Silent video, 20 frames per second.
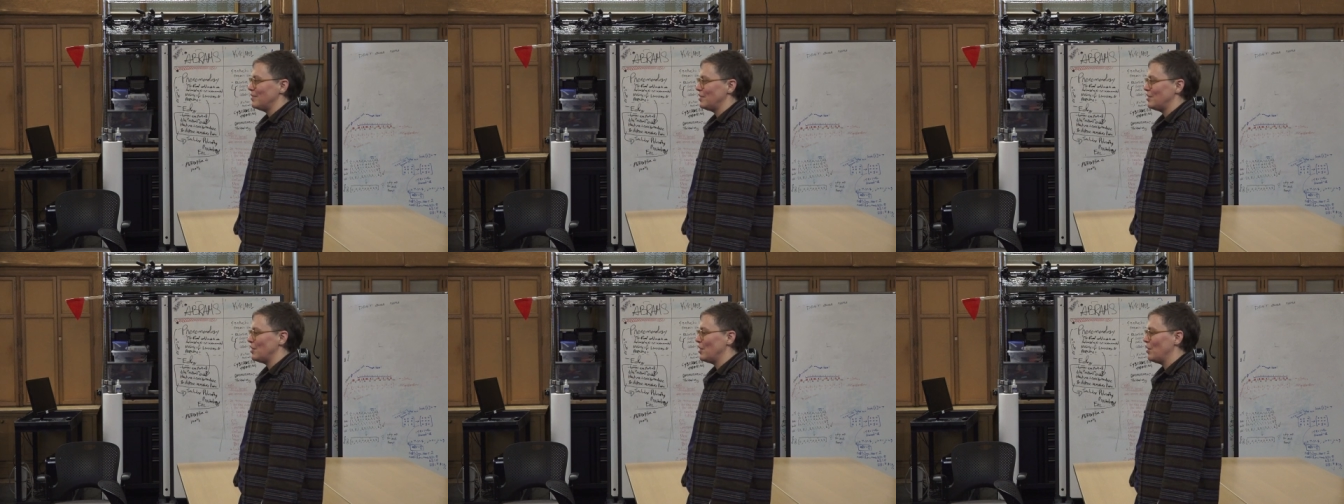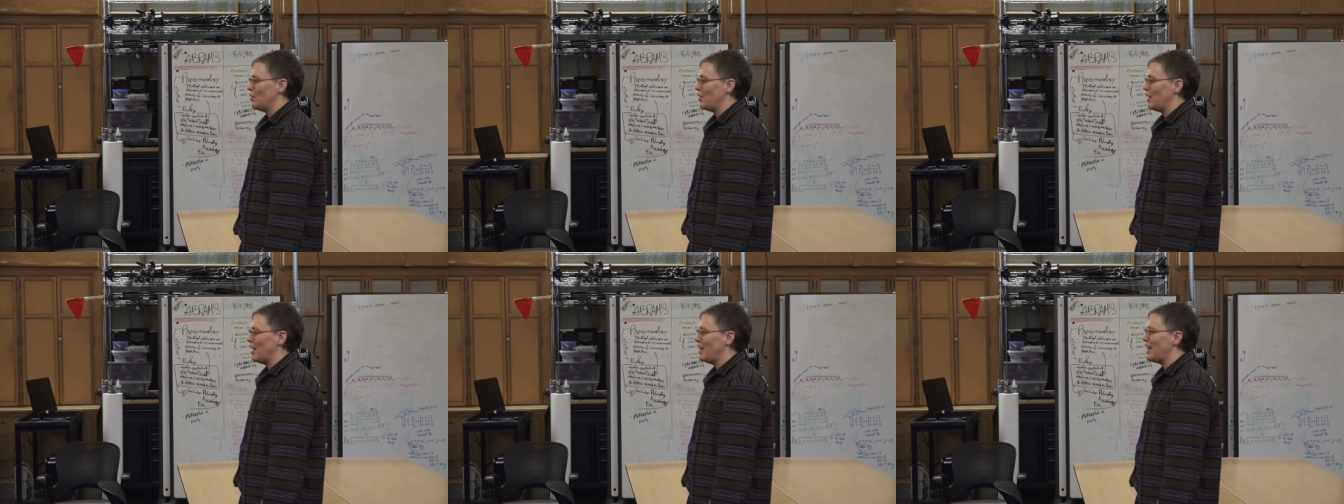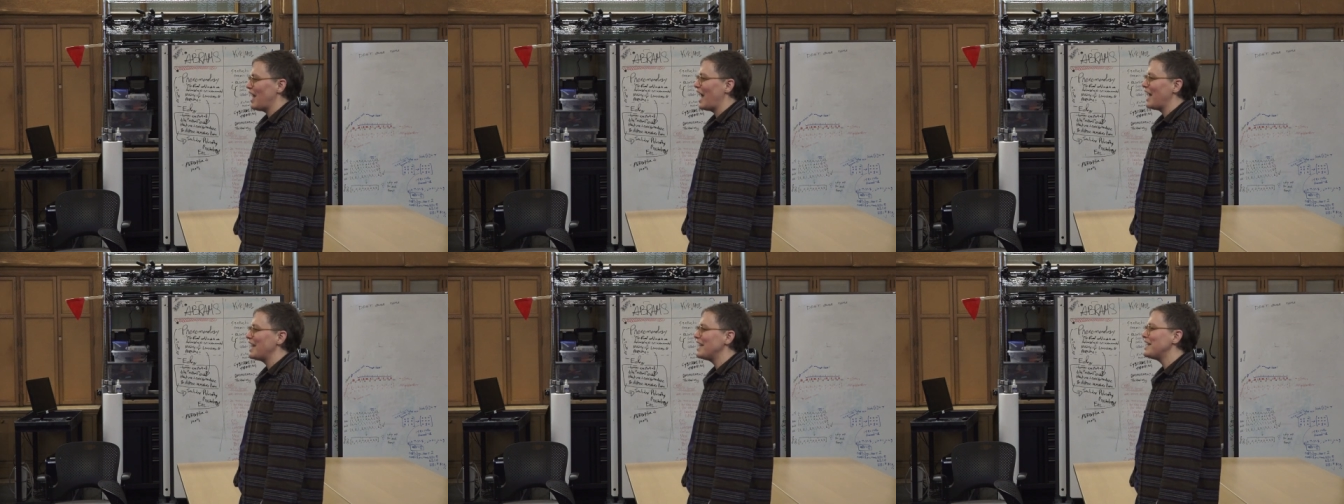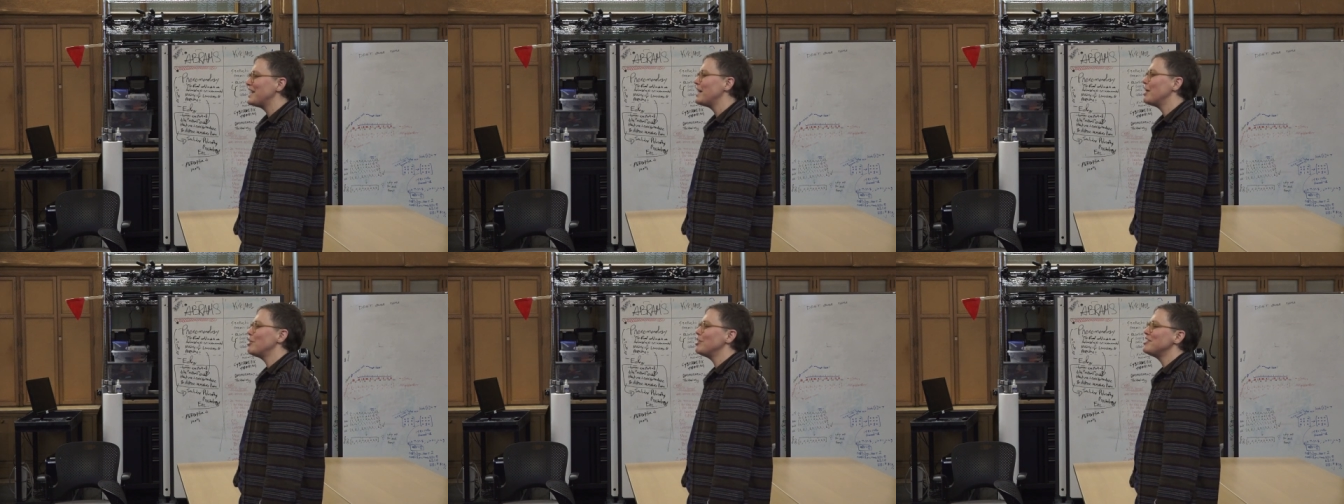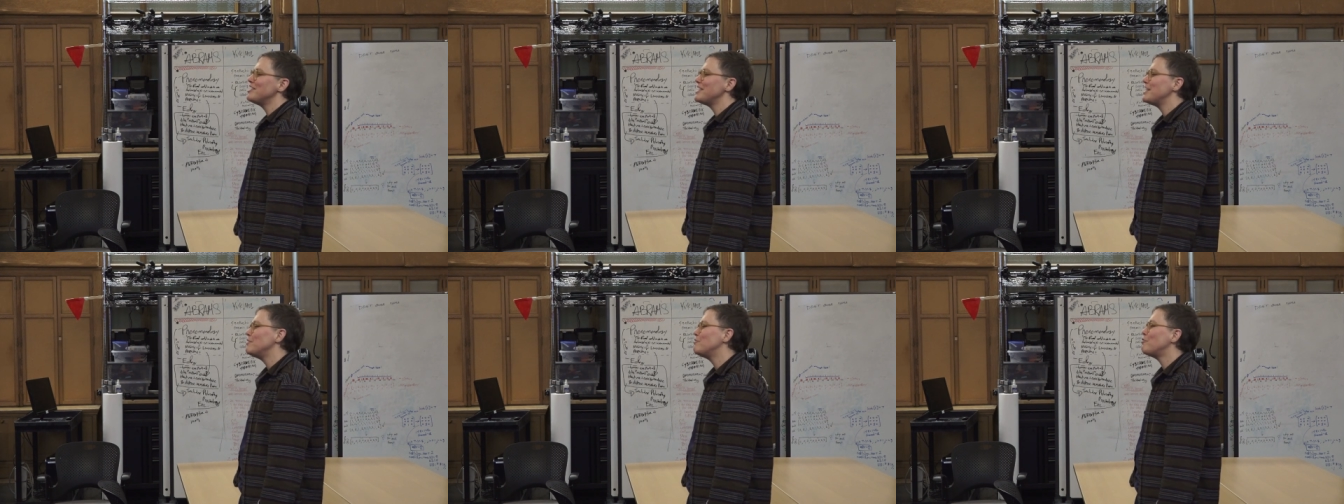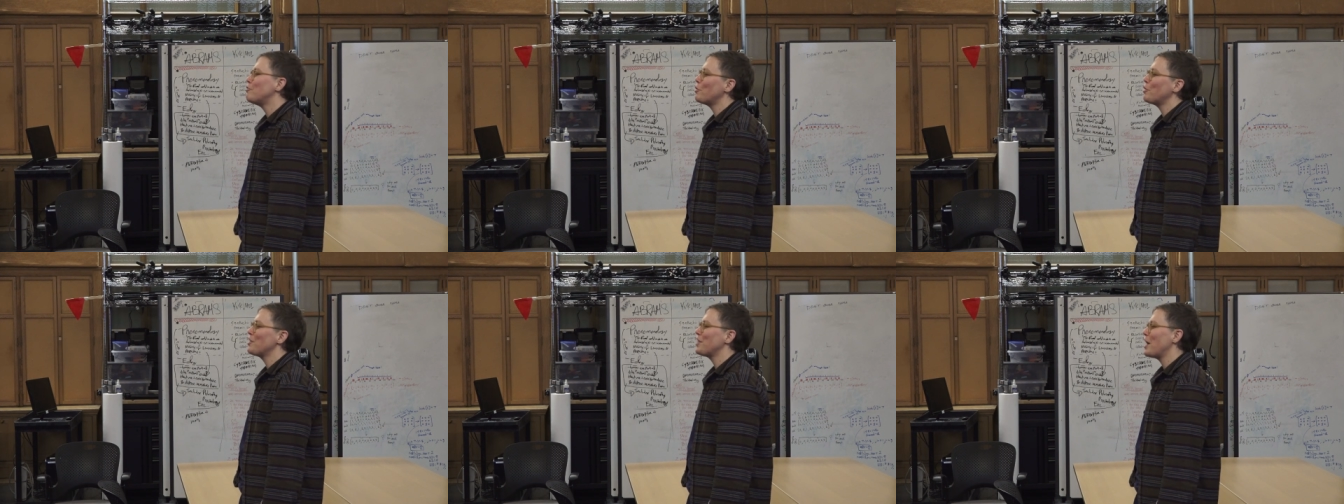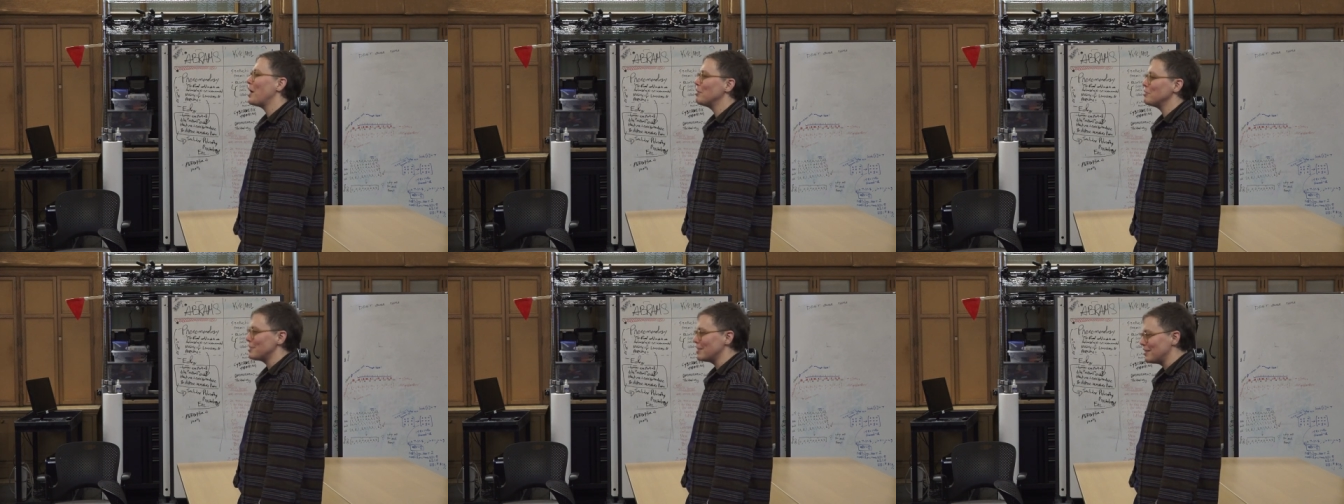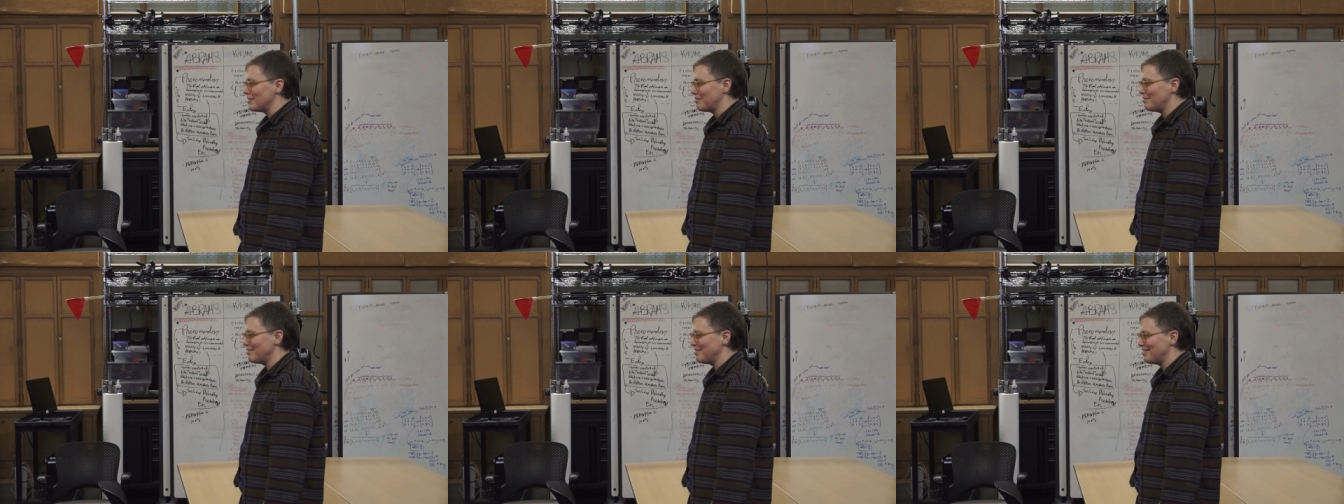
So I can guarantee 4,000.